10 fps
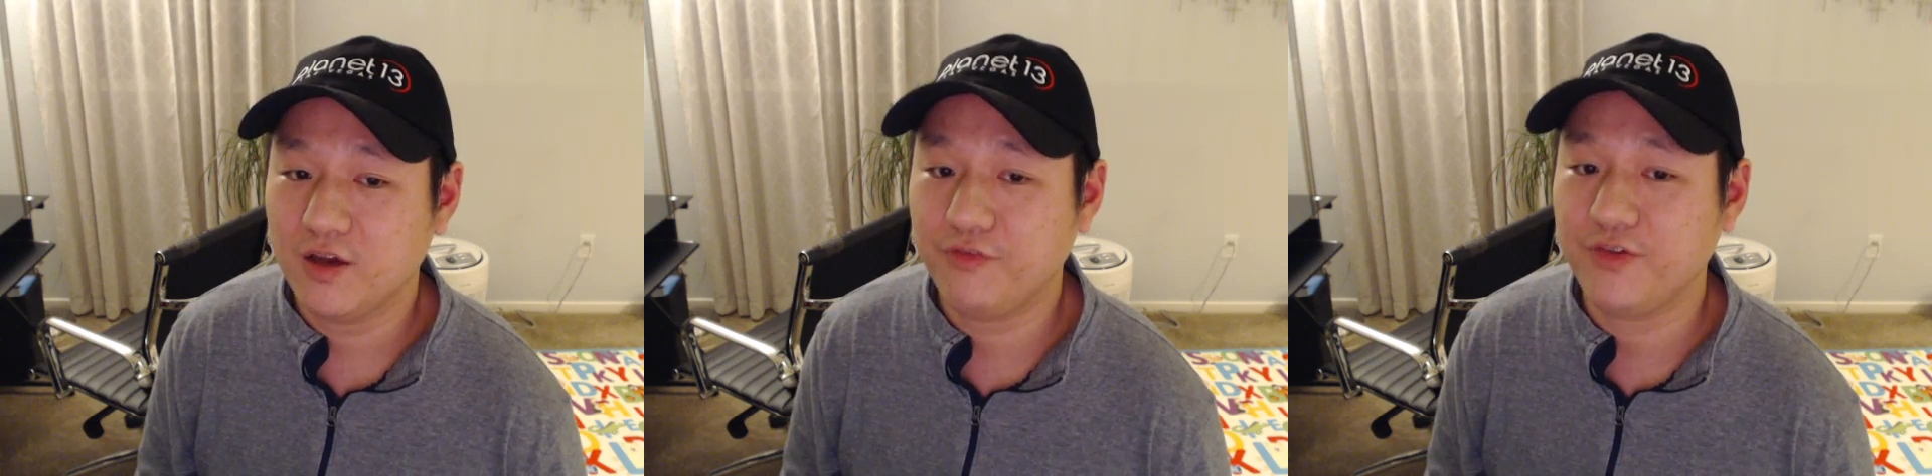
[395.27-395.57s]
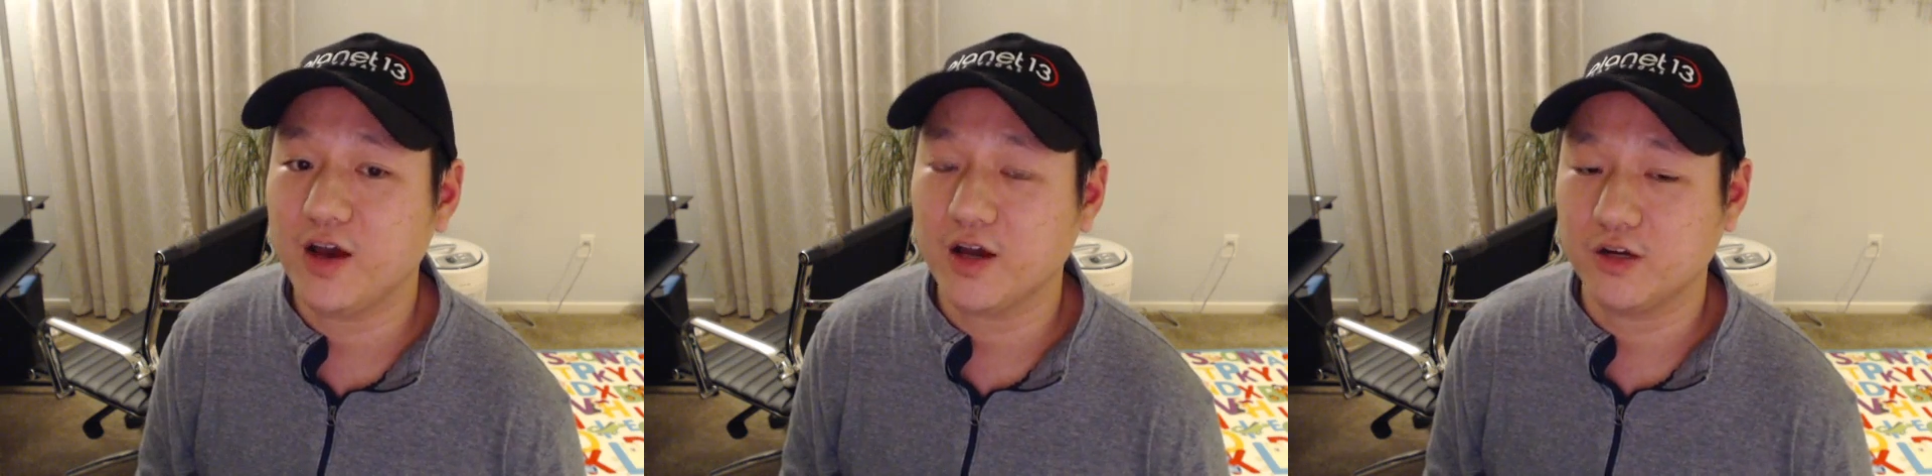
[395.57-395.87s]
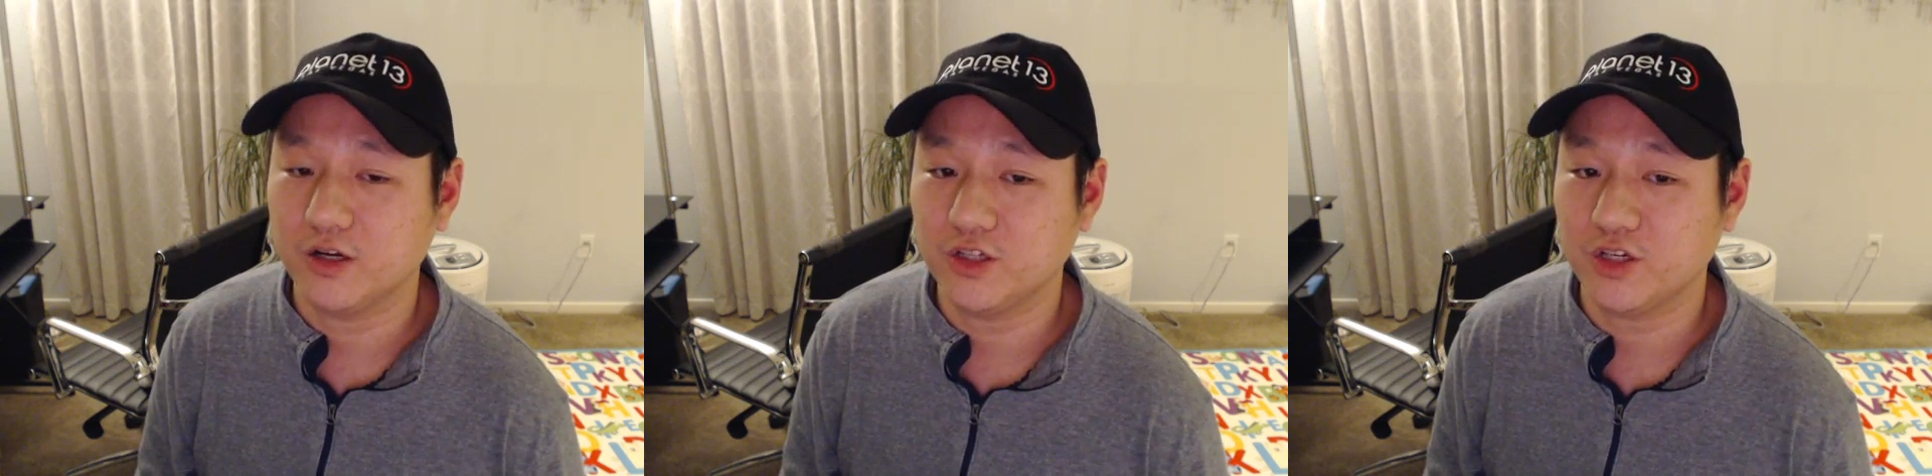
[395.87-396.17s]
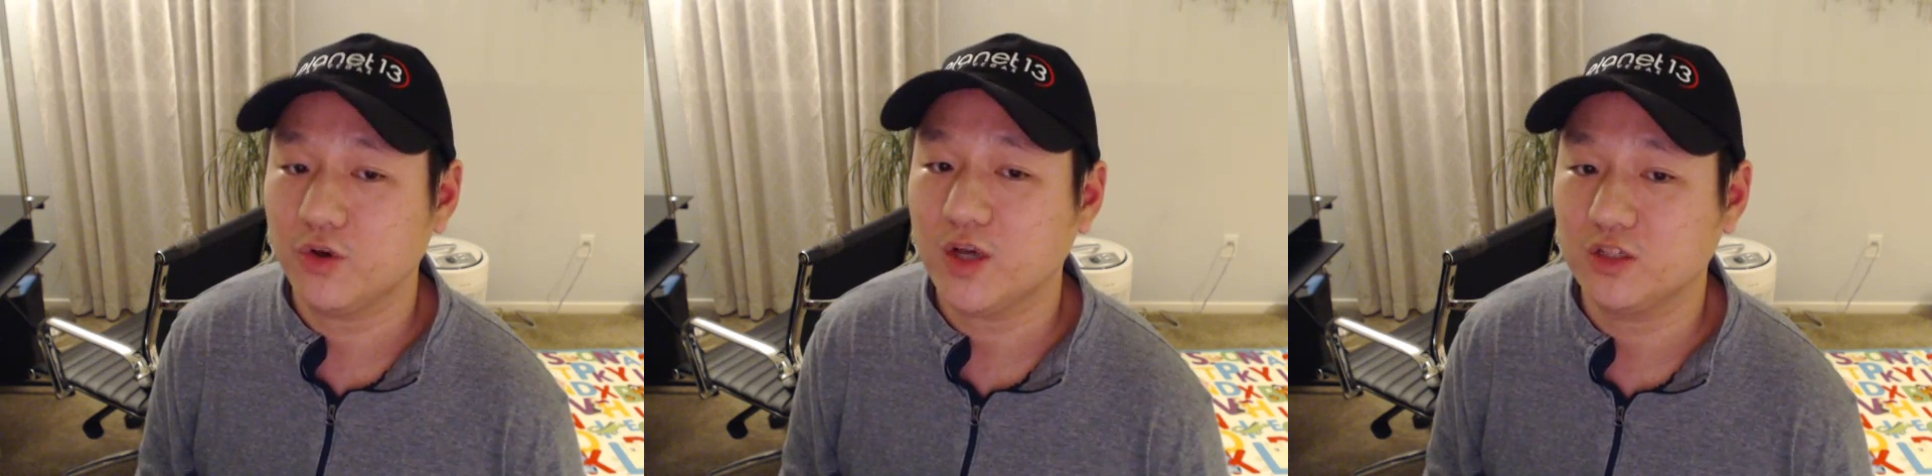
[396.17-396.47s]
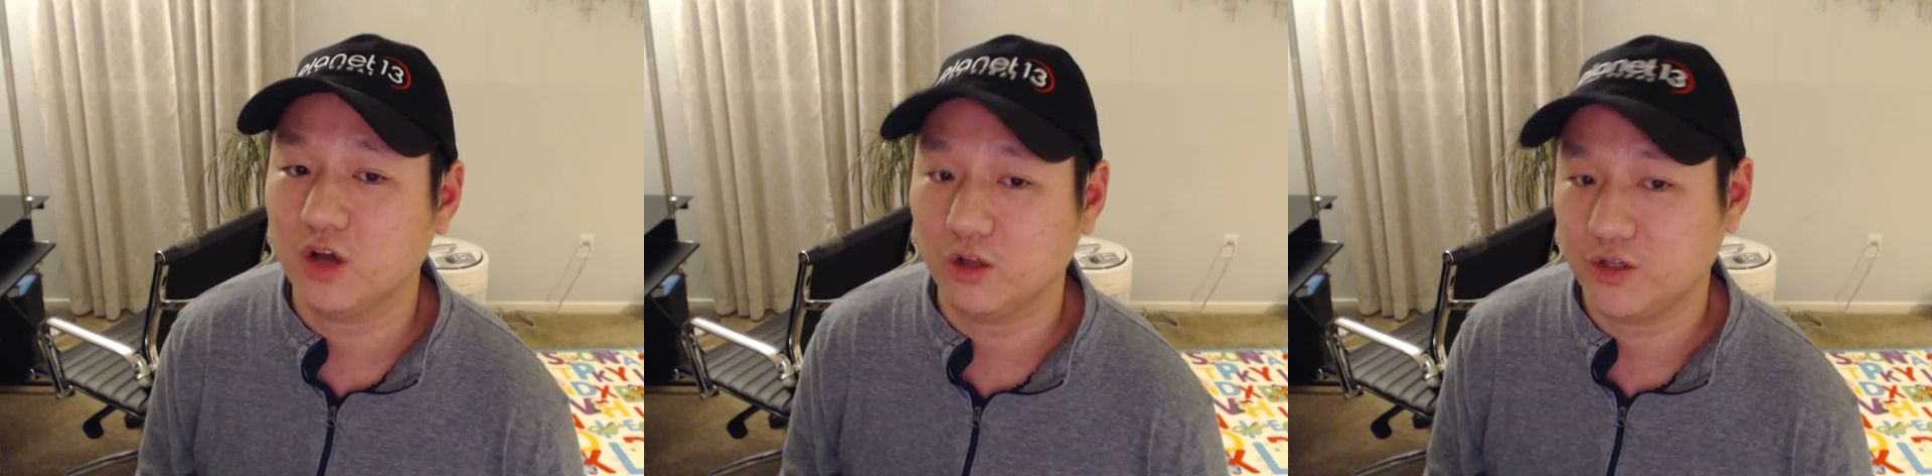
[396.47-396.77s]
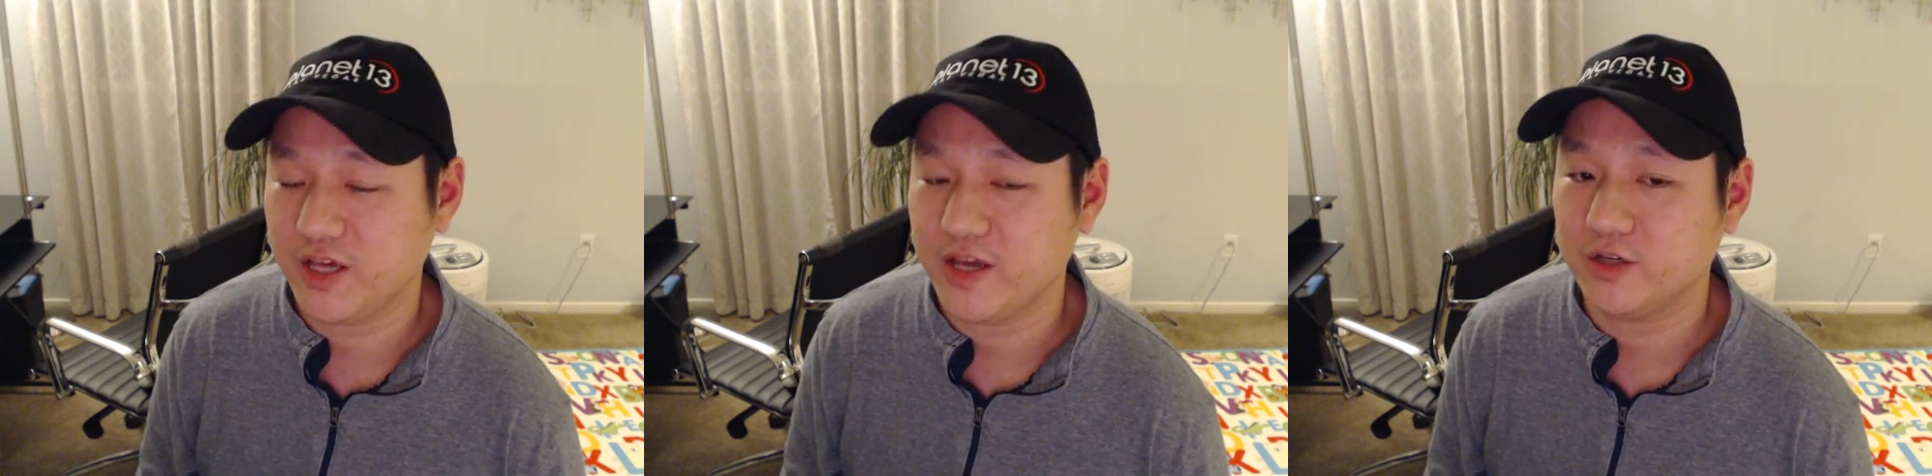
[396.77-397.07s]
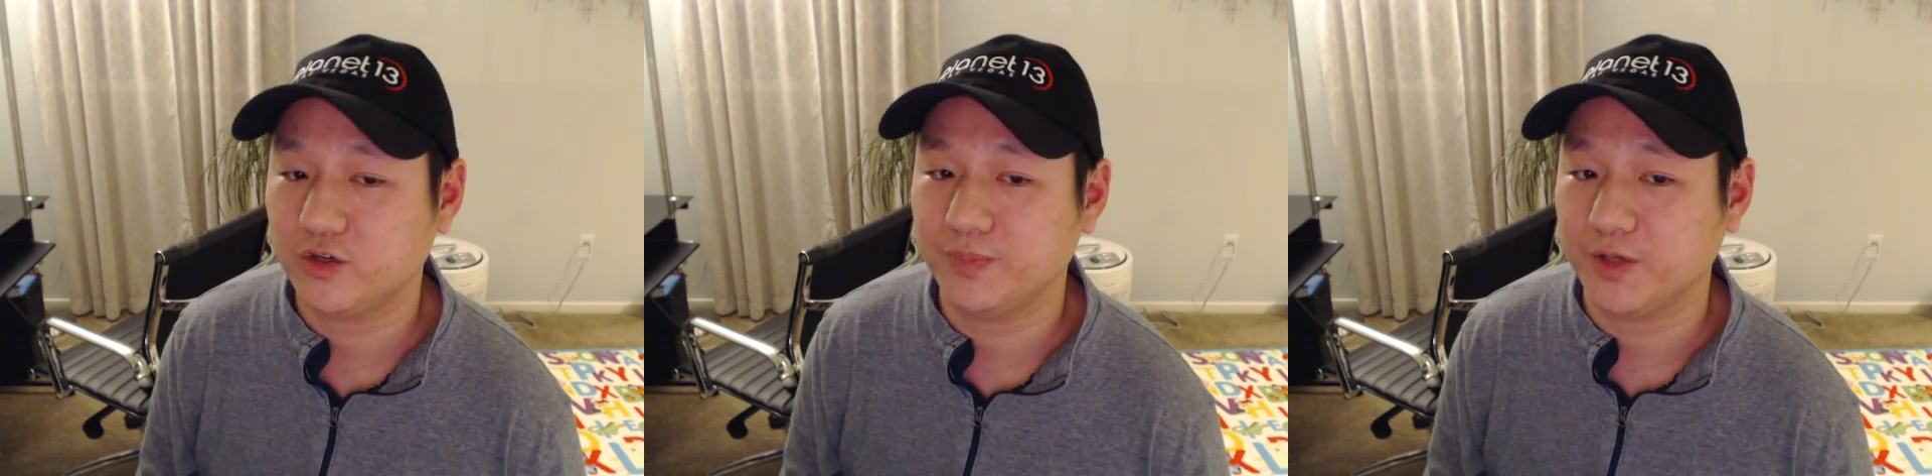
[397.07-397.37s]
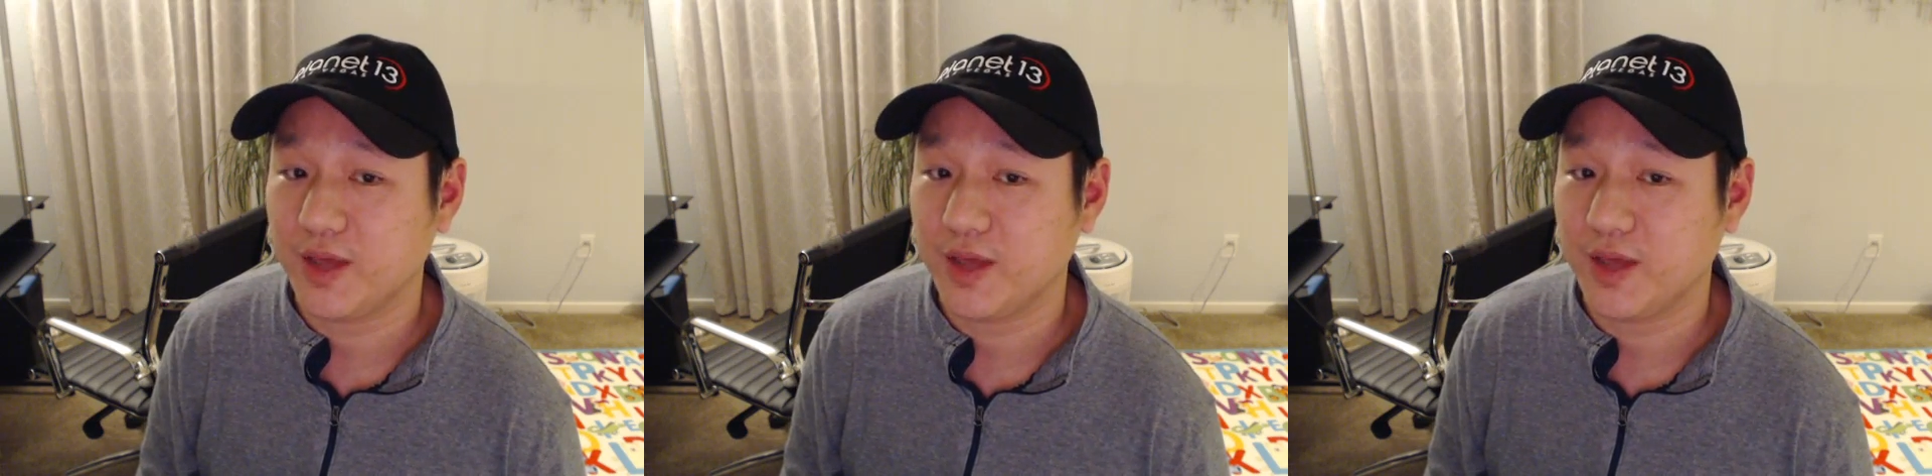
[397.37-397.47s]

fiat currency, US dollars, into crypto.